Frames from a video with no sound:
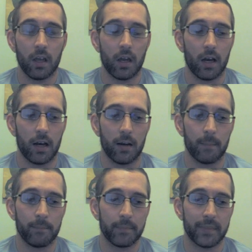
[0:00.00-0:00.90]

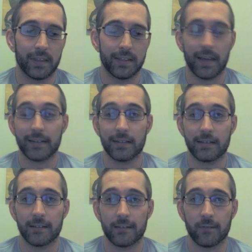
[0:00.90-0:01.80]
The test
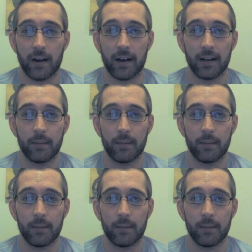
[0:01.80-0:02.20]
is this Friday,